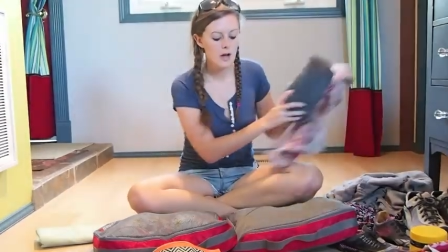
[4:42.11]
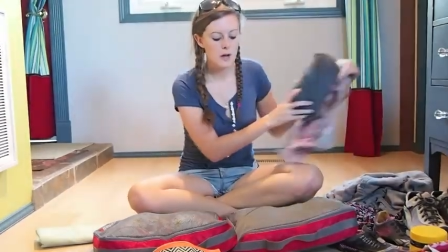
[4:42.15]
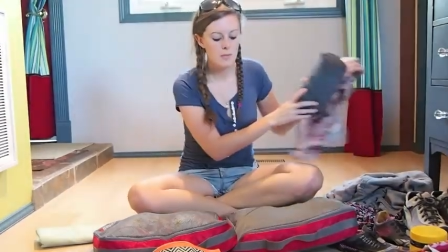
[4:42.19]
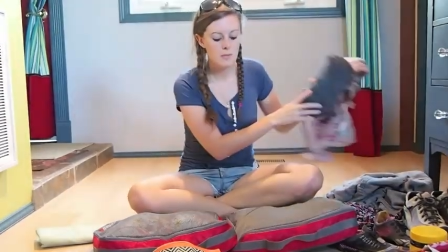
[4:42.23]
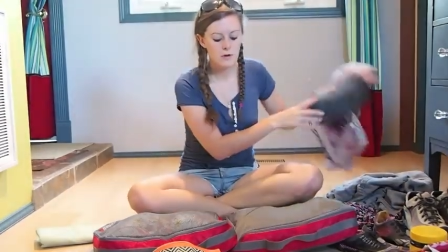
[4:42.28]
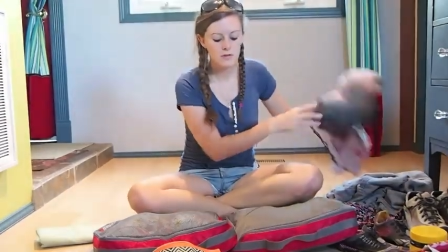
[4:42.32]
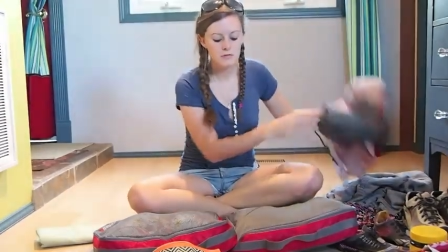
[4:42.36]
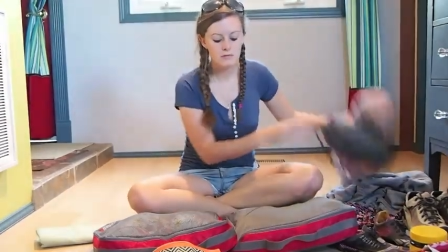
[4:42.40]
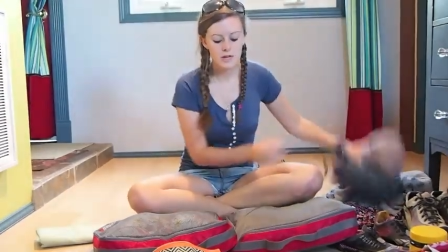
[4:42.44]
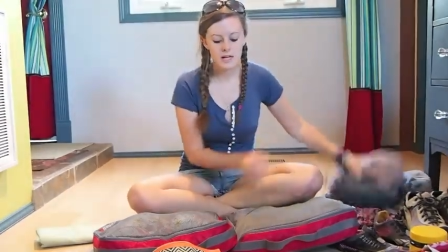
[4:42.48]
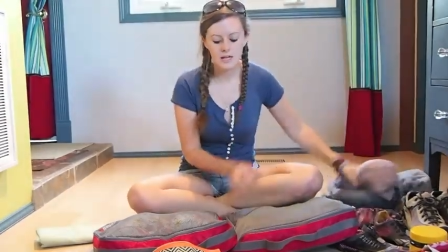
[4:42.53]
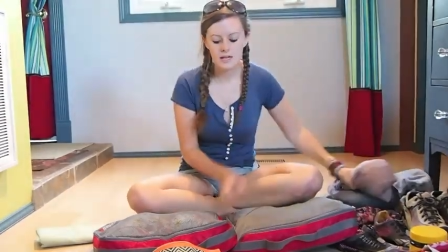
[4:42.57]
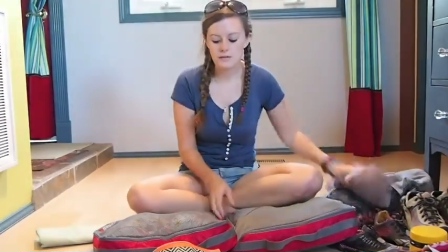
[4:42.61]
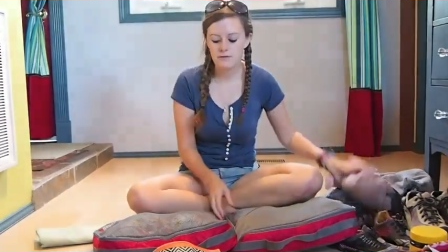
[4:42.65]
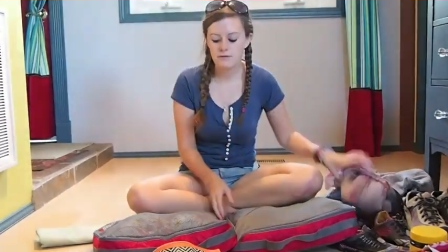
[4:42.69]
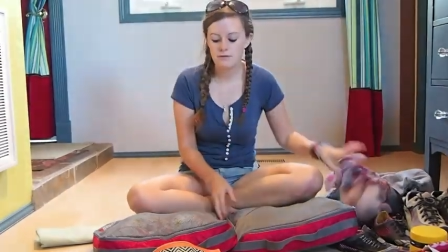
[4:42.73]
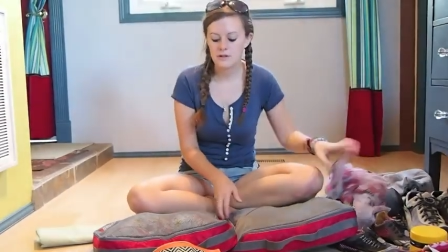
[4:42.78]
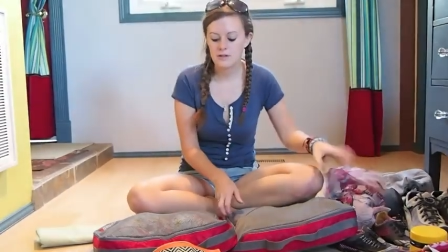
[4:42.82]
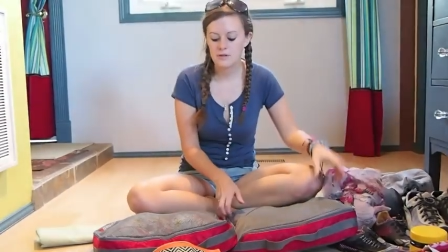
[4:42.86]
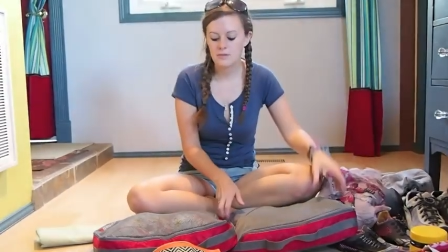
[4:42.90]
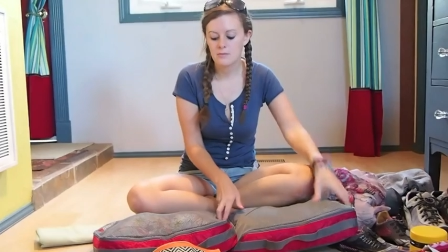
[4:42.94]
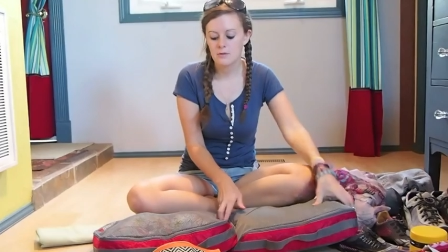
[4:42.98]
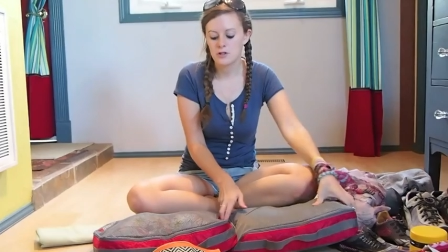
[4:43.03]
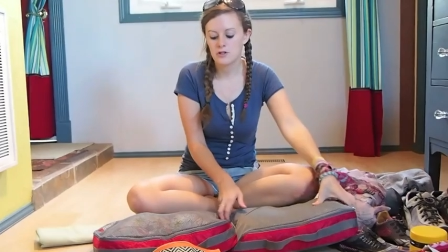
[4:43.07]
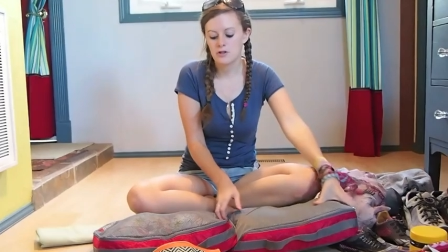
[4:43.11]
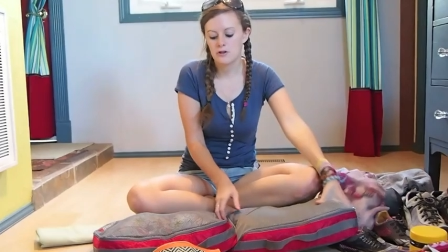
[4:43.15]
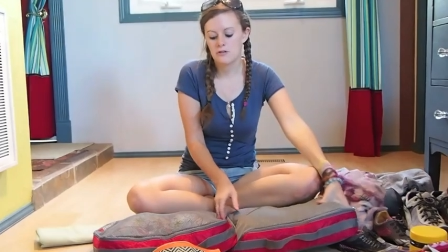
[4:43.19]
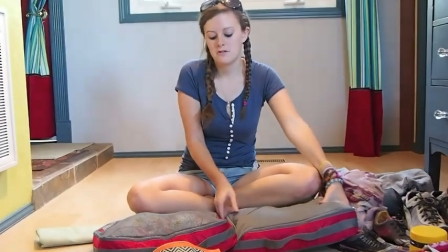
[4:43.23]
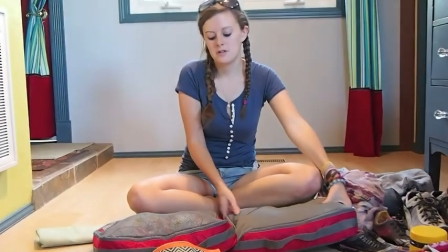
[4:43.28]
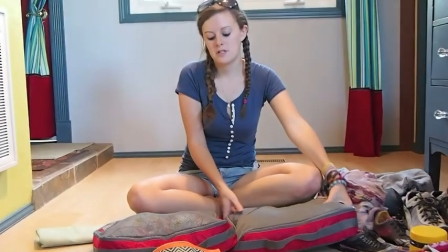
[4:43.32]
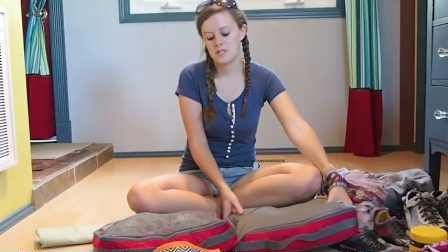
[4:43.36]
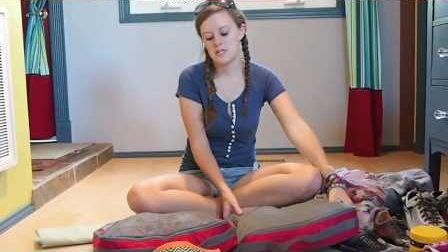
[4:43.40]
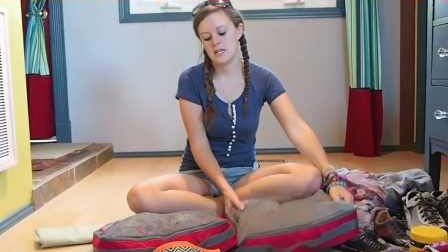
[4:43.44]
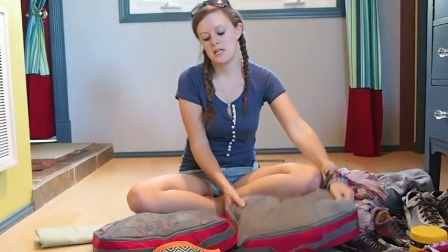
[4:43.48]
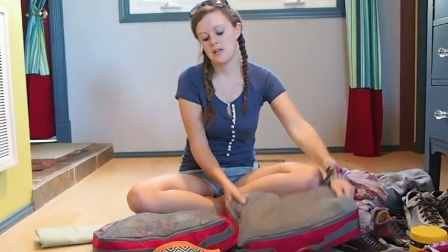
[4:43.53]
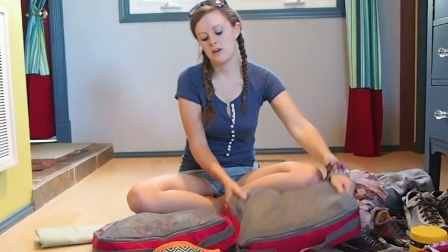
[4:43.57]
But really, for the
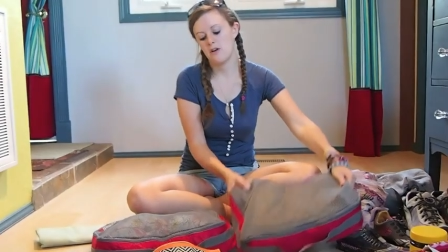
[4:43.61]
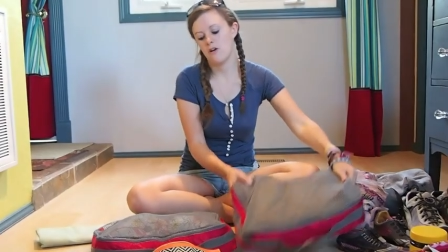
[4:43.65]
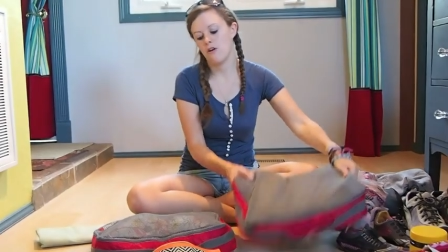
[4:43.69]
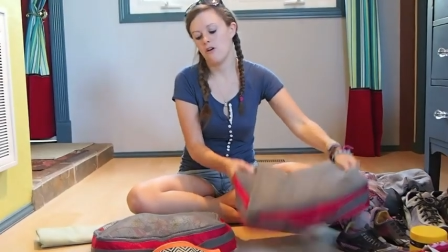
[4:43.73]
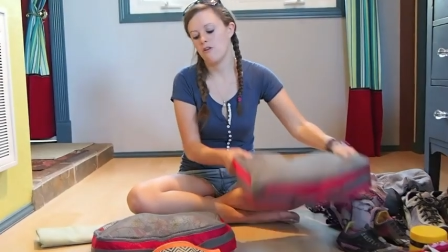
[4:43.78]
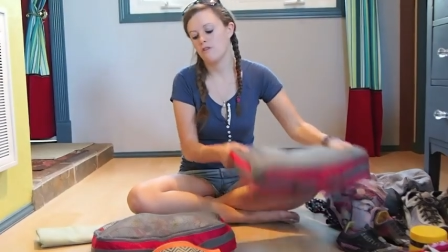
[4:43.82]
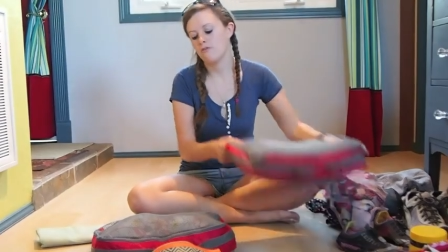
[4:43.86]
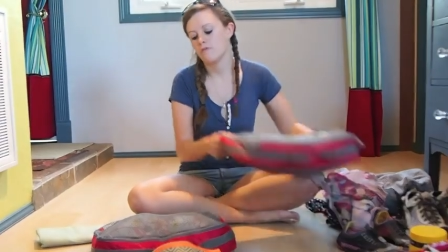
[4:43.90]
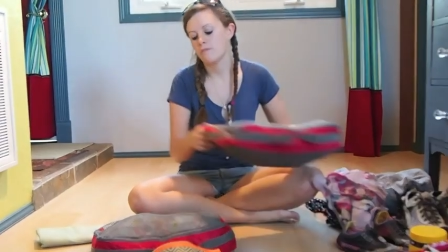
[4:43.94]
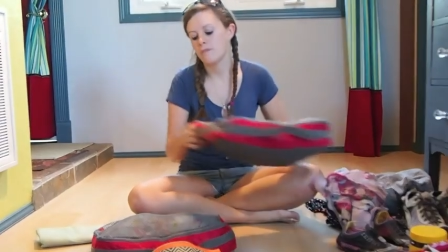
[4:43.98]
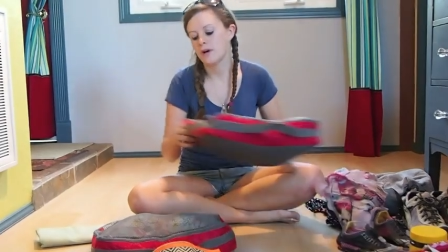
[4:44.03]
majority of